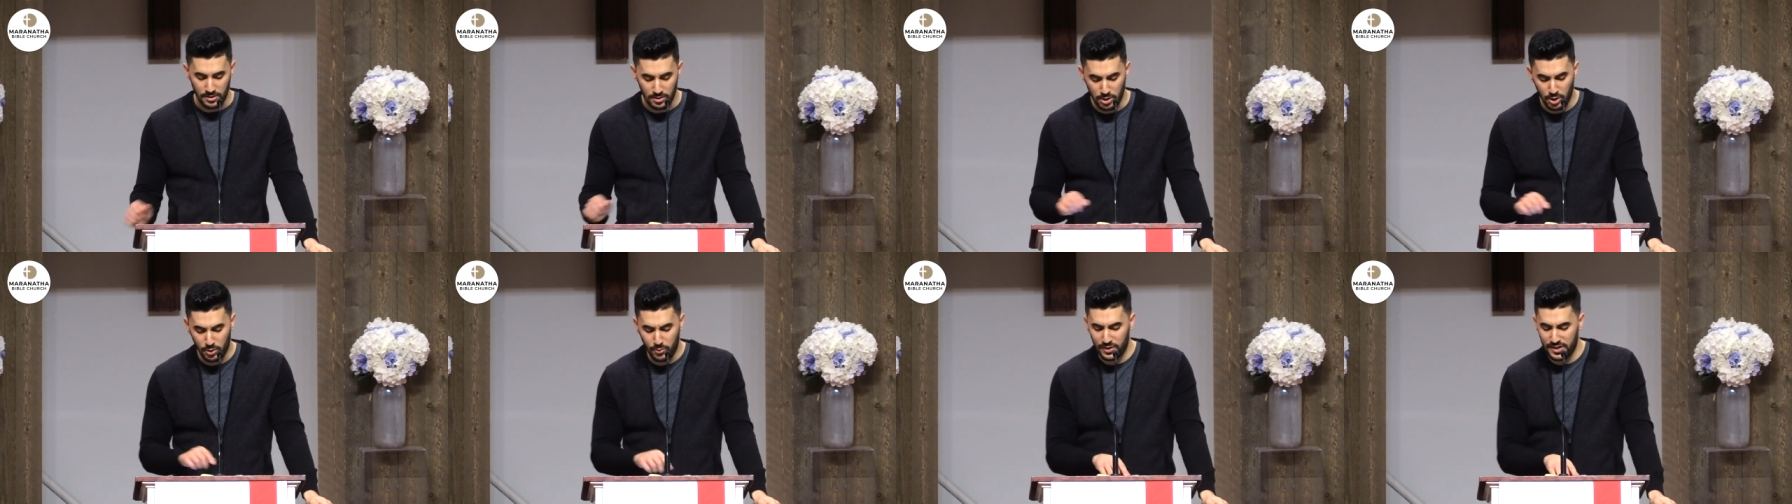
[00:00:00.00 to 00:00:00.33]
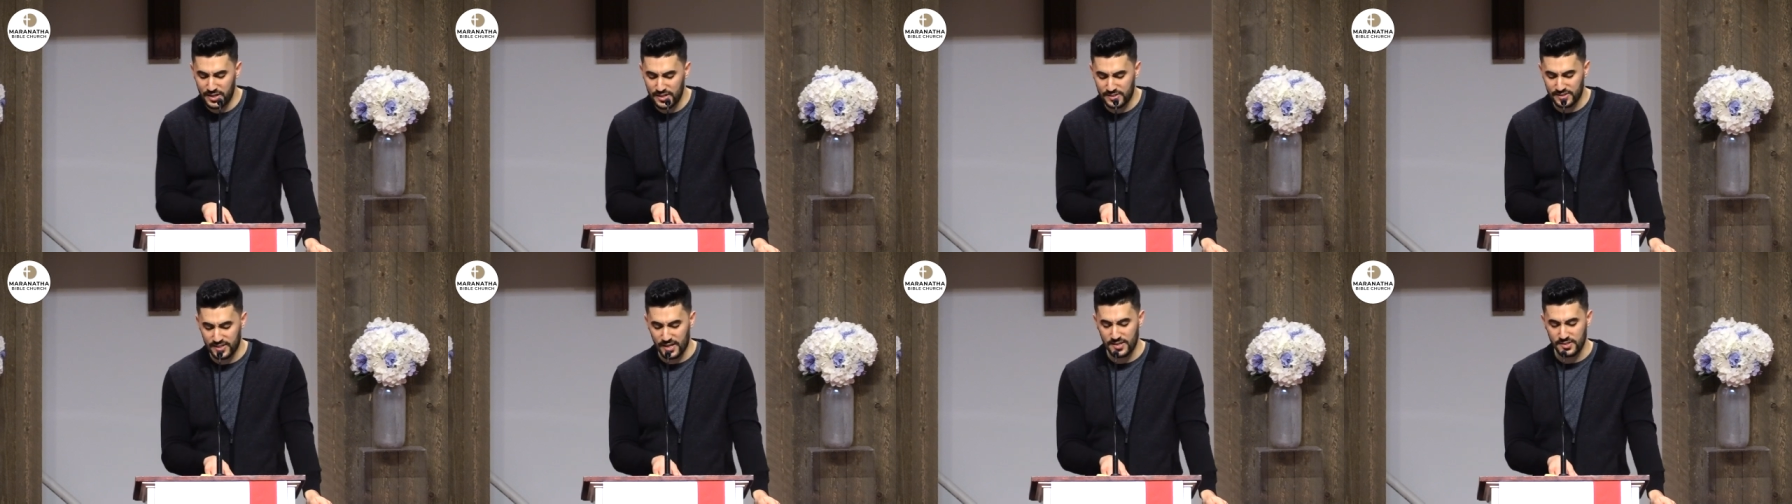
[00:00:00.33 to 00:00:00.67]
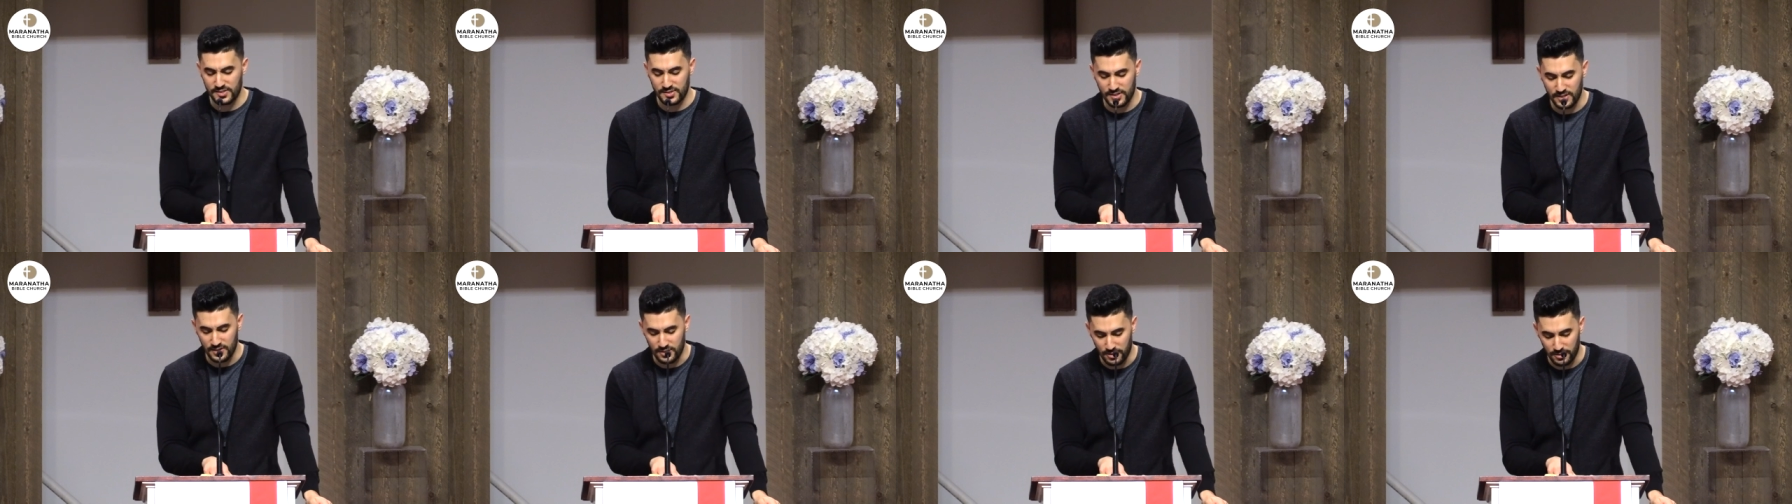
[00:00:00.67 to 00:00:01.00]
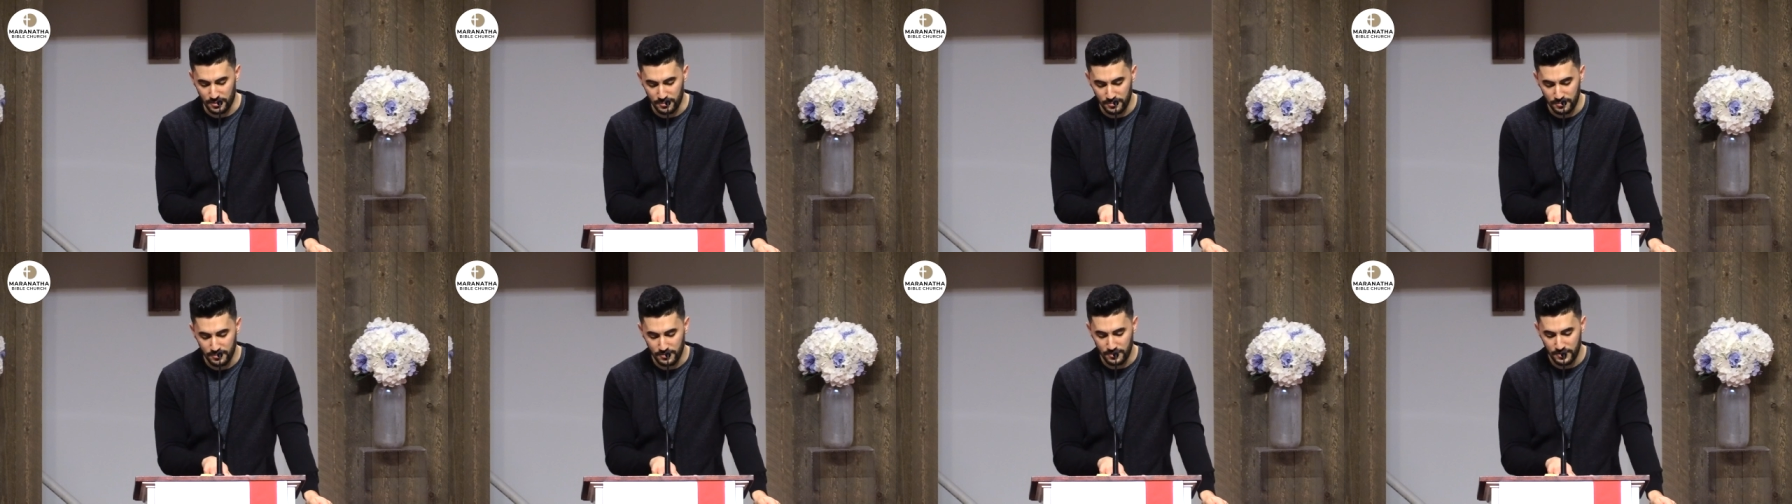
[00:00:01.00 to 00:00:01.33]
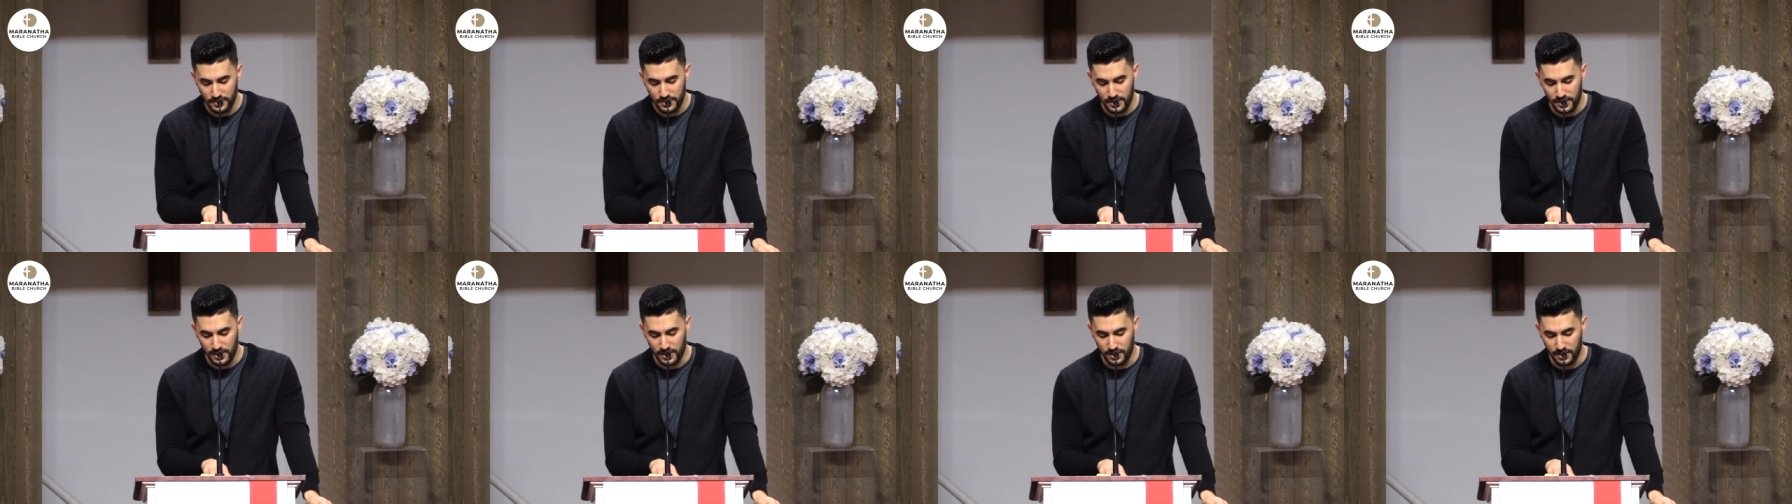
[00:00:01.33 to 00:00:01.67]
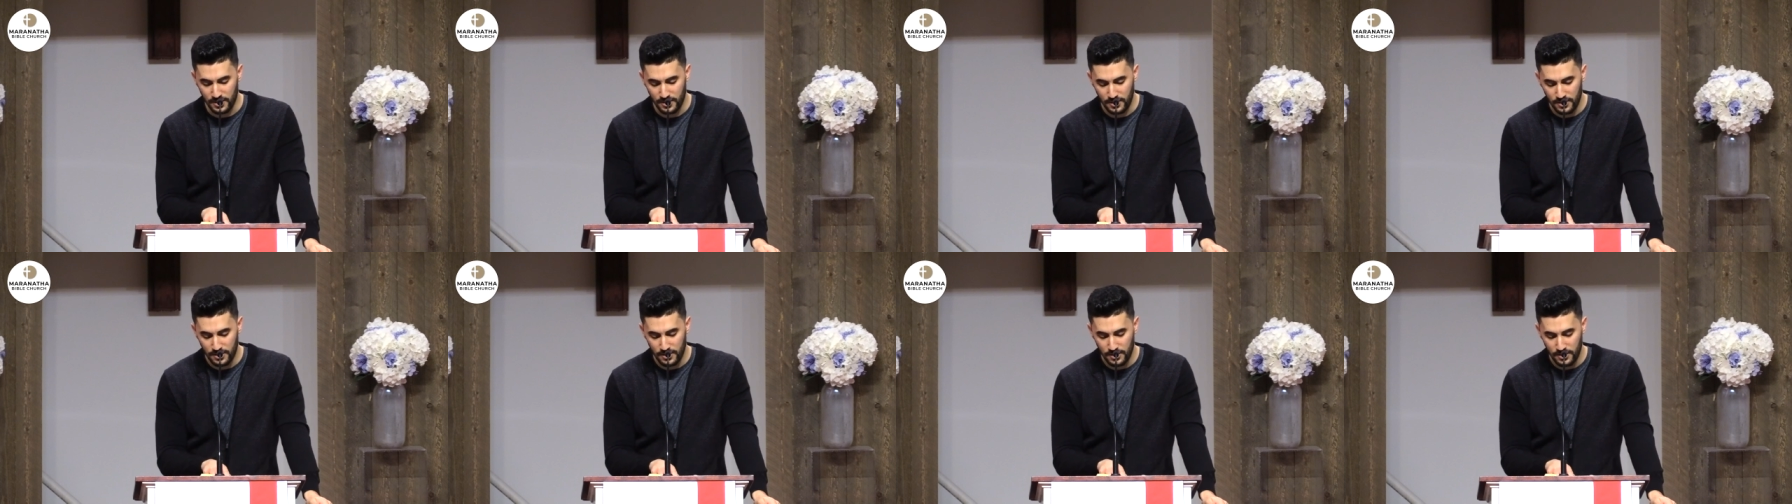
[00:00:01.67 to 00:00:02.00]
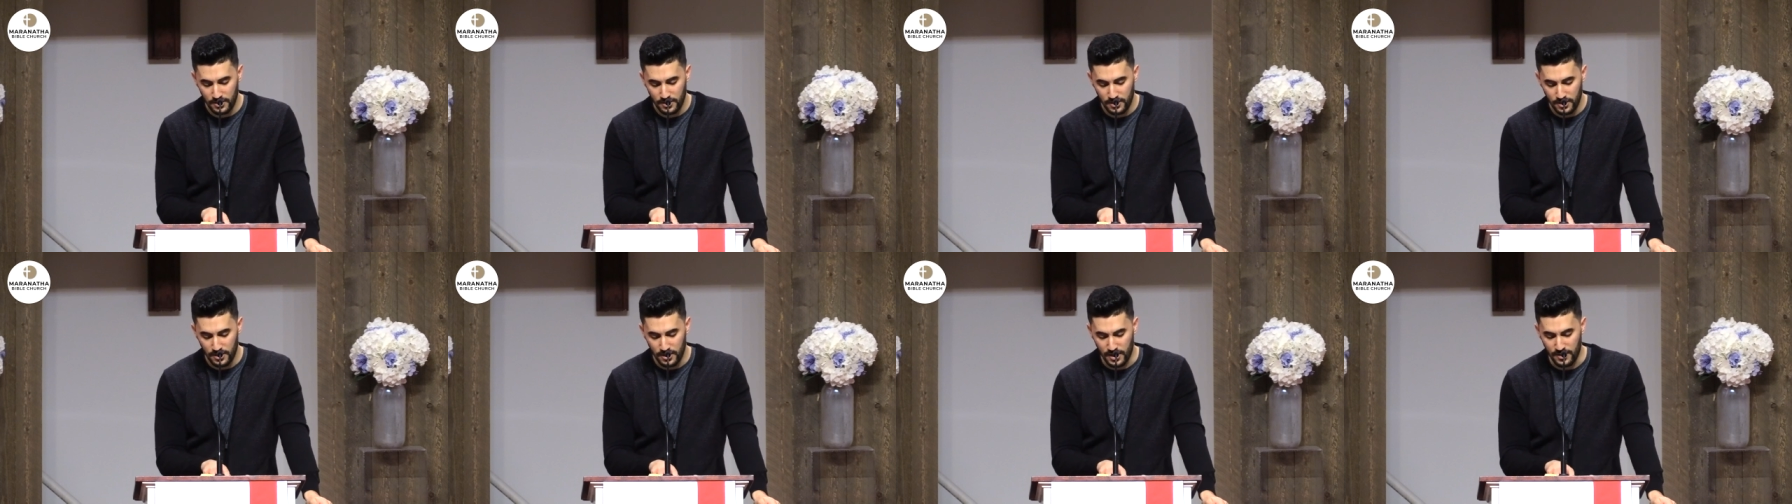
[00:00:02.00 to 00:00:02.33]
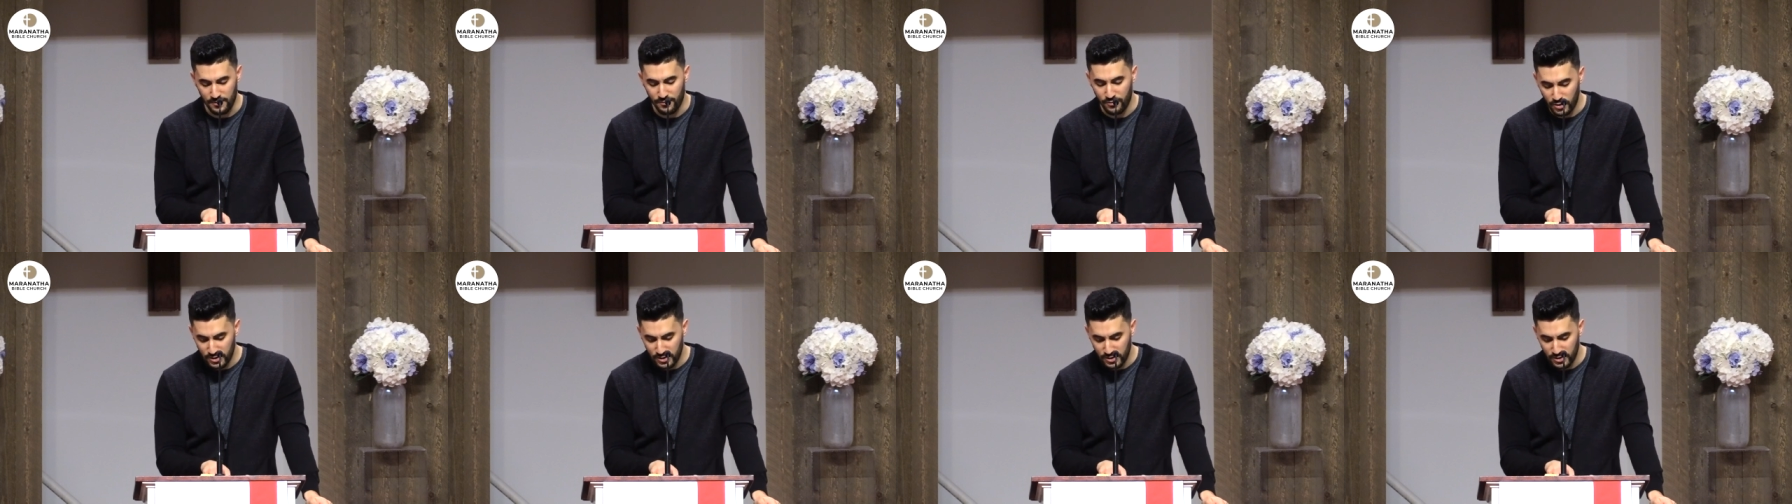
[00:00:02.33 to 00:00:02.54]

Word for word: Look what he says here in